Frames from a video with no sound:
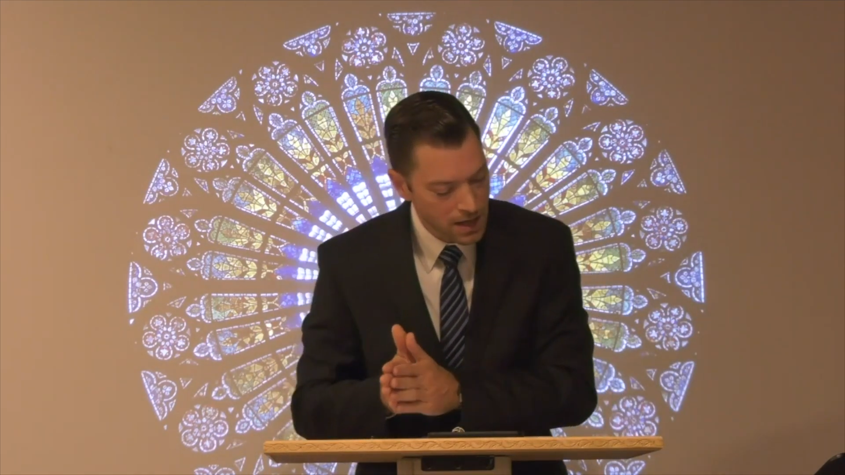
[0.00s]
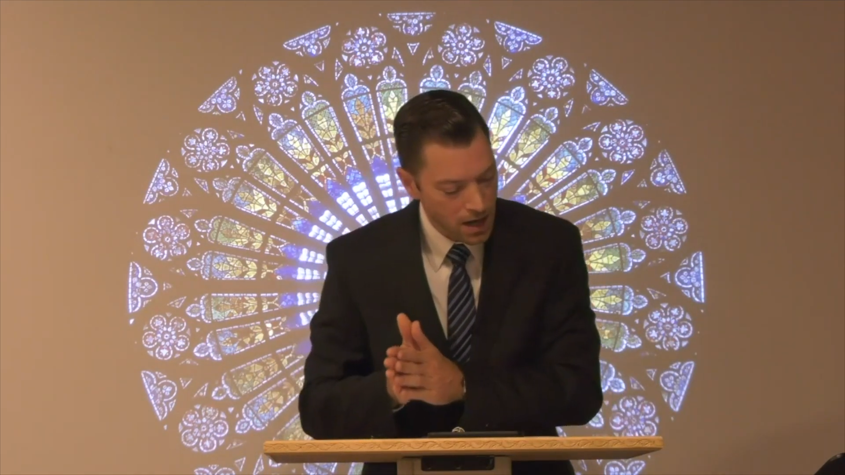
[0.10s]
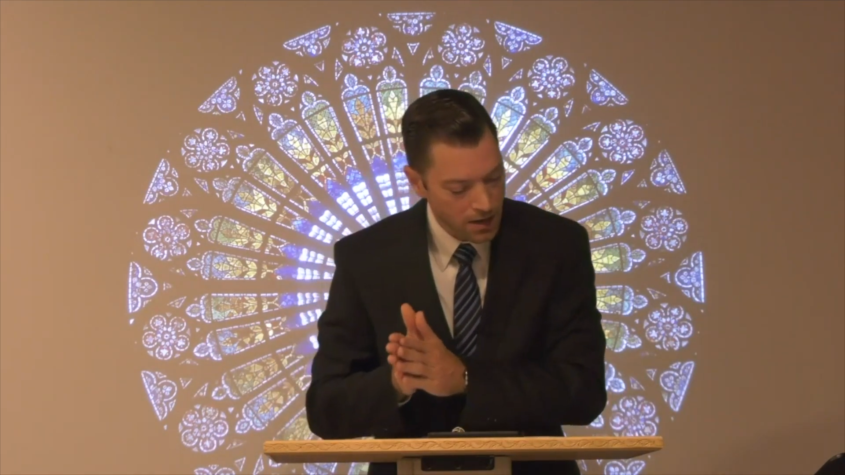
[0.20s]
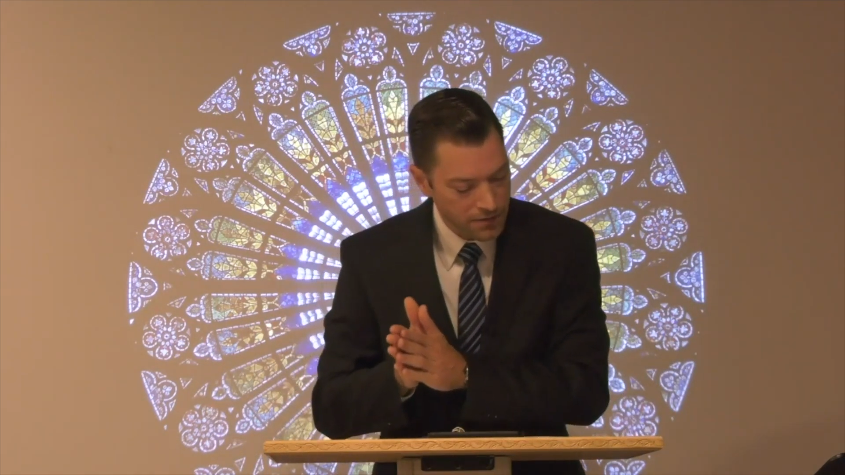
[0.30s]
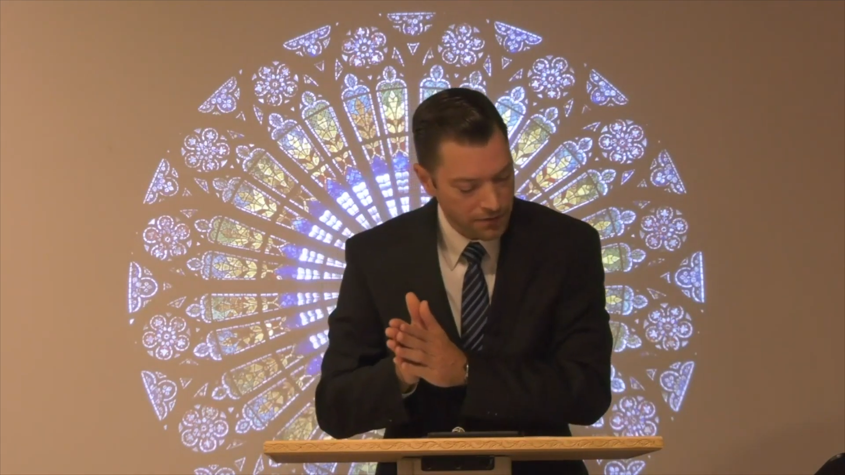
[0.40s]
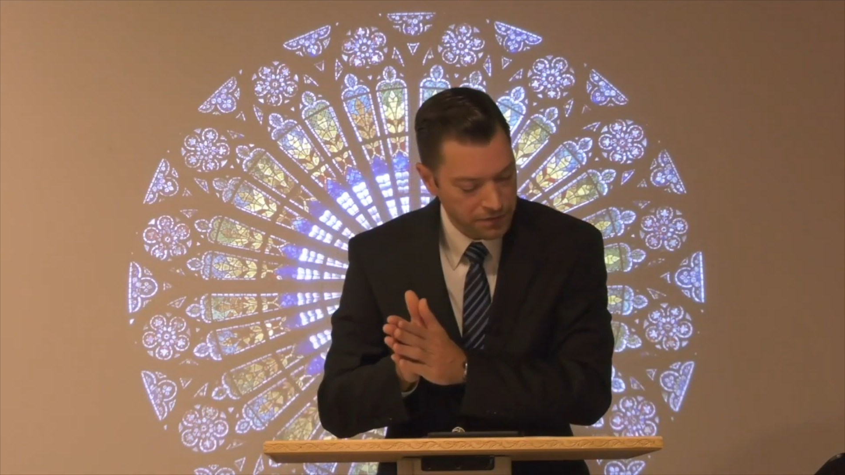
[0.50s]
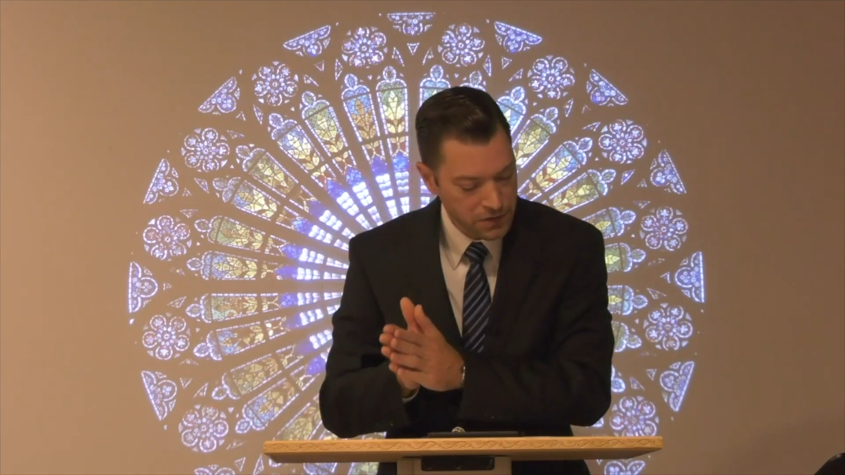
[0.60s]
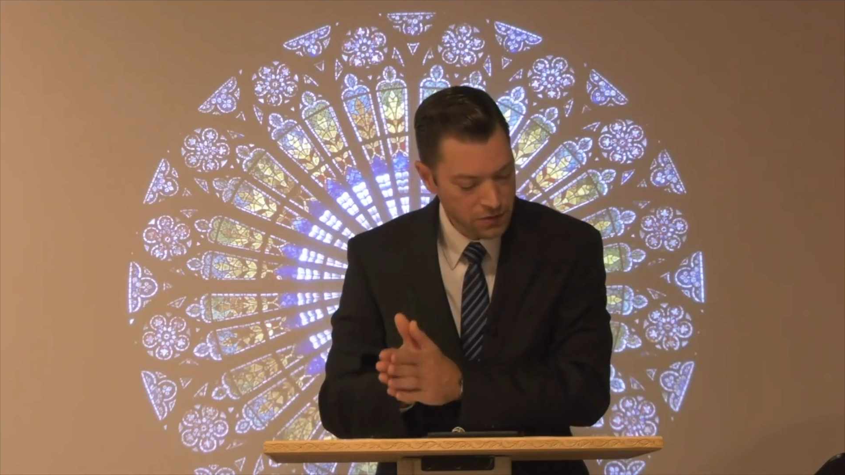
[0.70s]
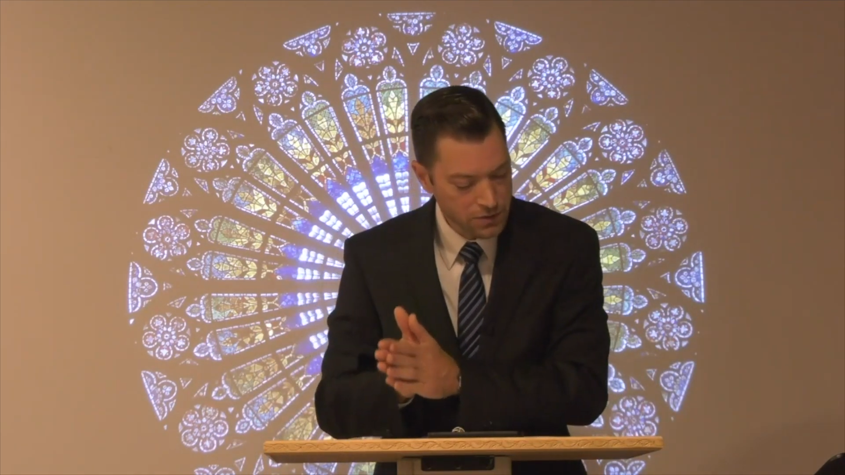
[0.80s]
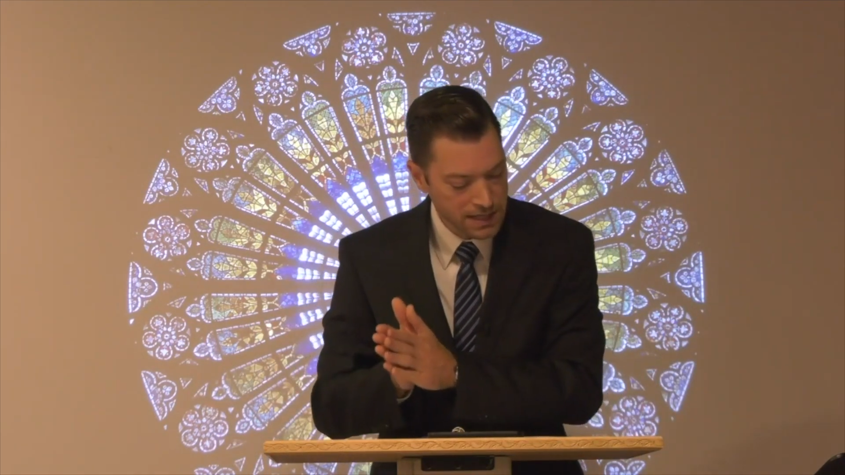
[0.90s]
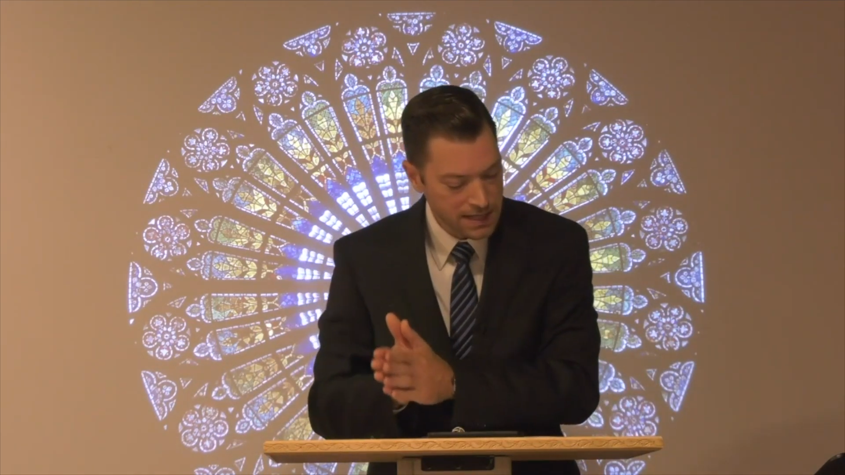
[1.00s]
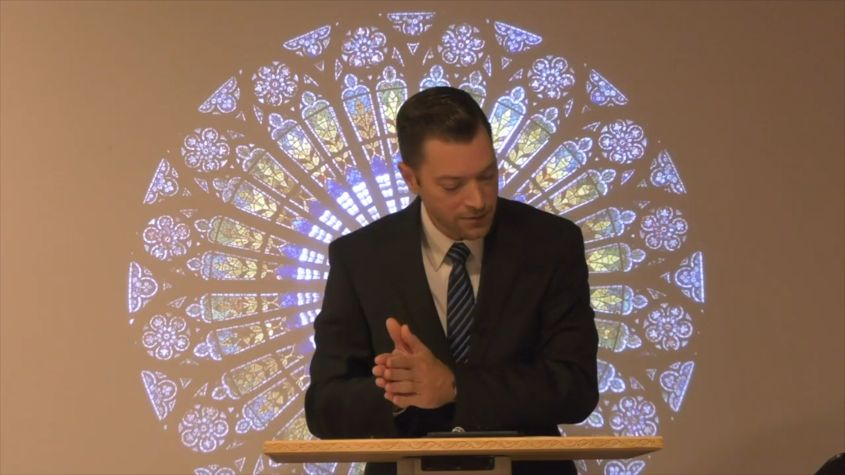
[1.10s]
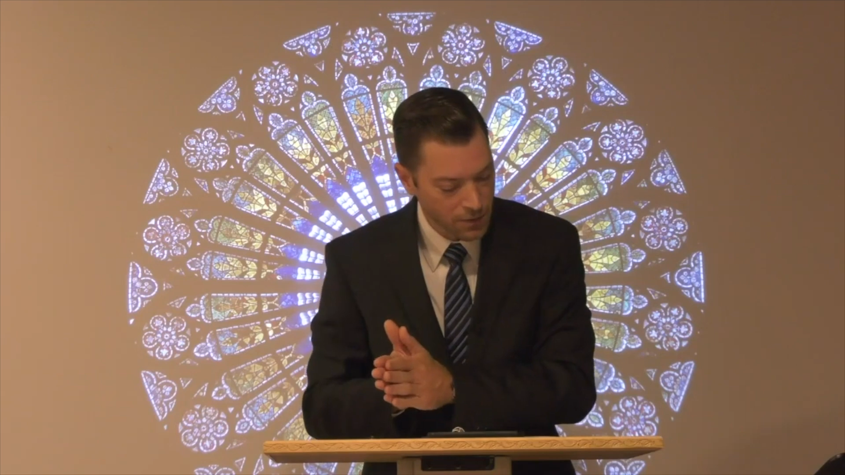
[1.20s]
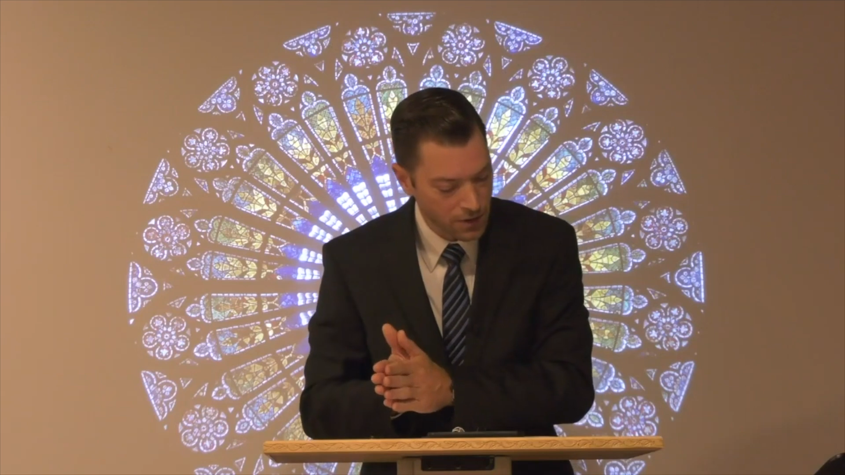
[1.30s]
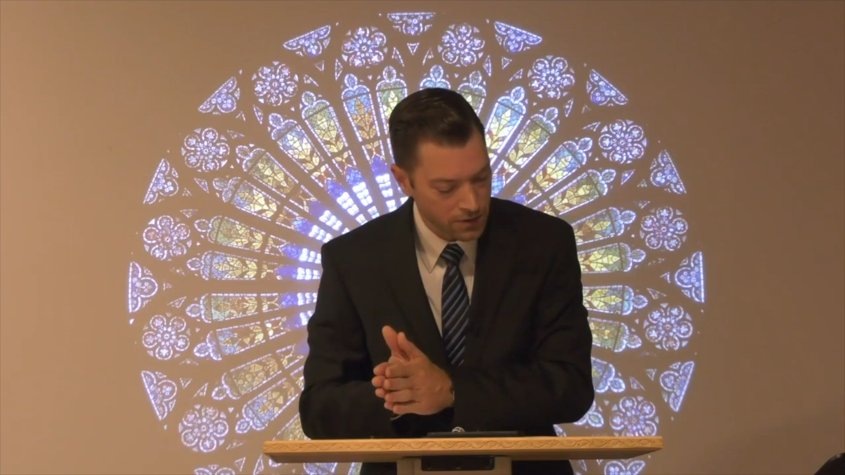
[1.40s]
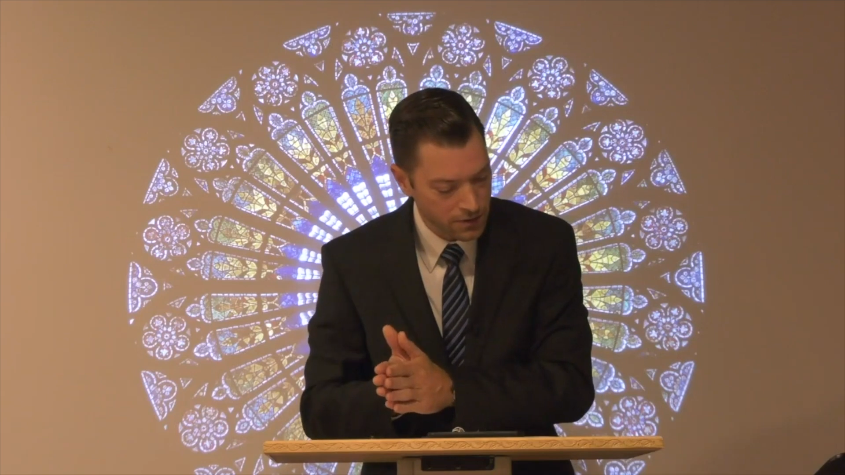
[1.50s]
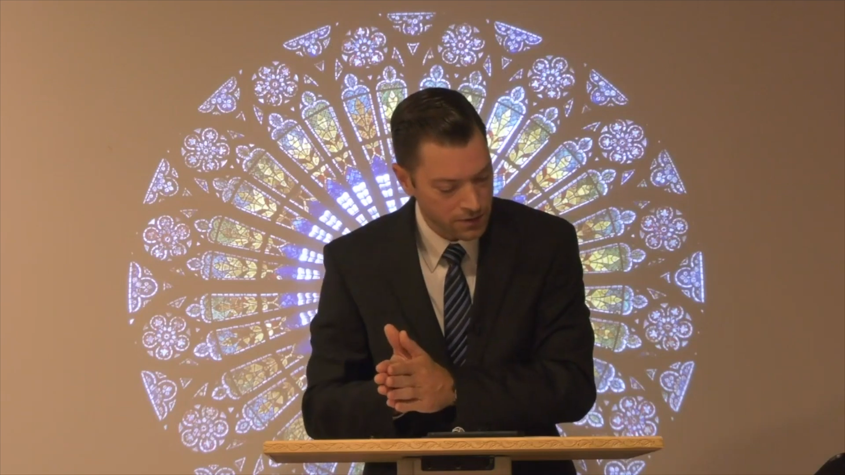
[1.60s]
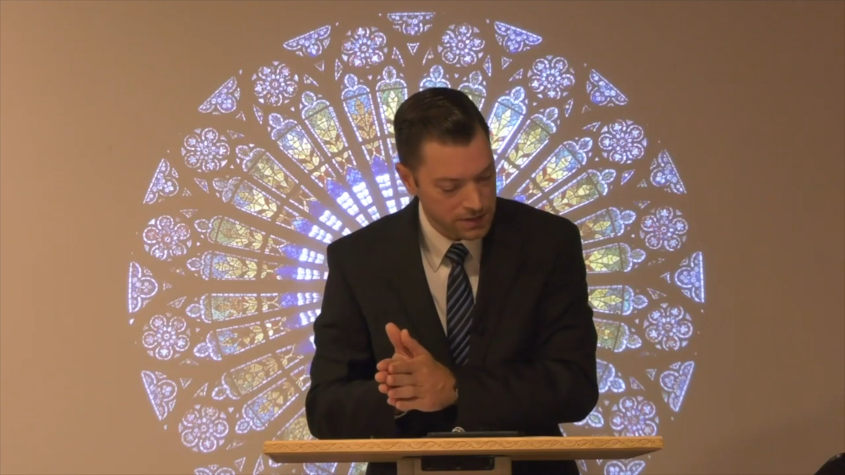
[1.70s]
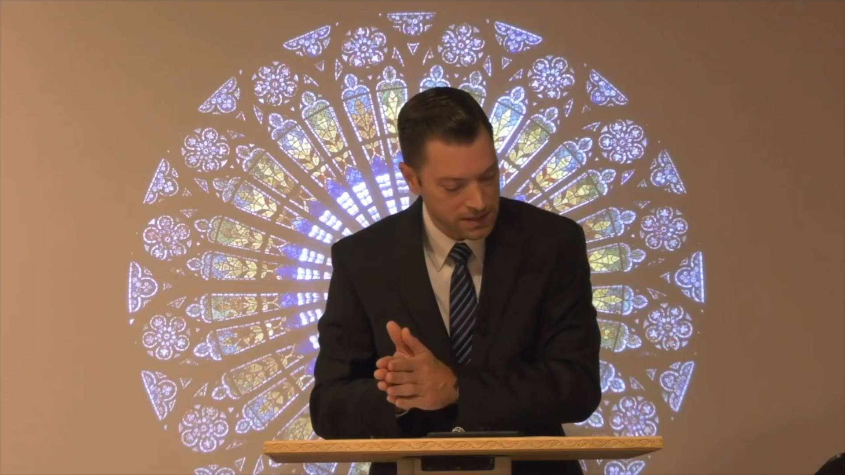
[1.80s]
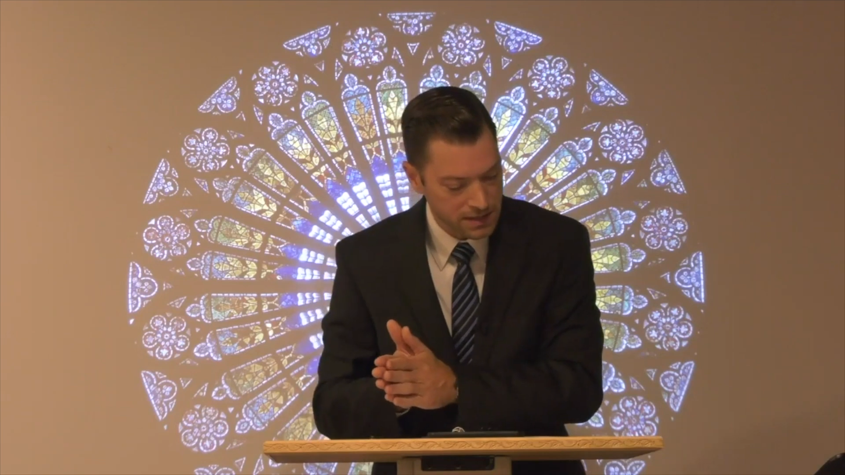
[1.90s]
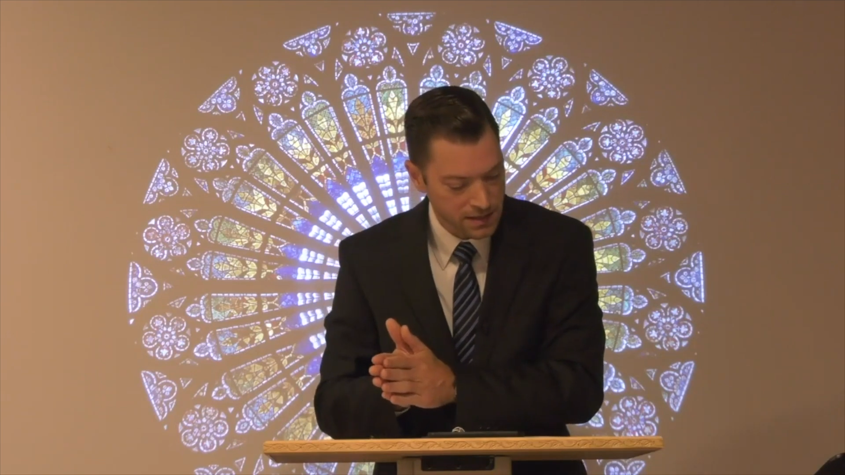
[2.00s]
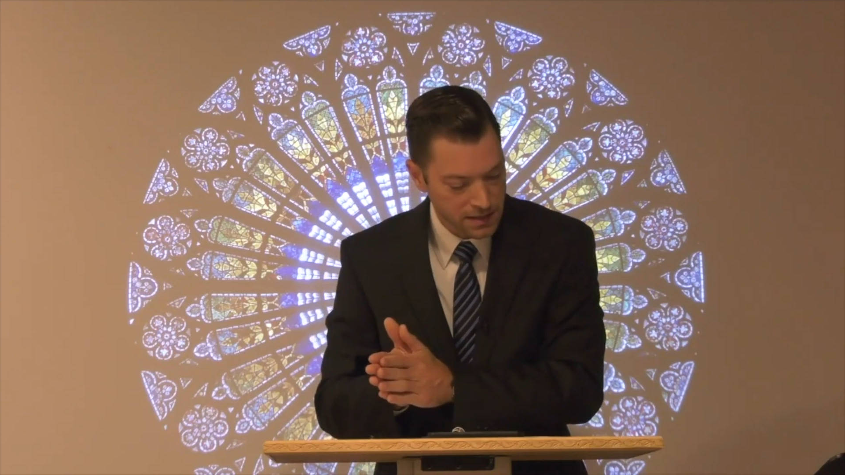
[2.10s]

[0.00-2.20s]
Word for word: of a few key words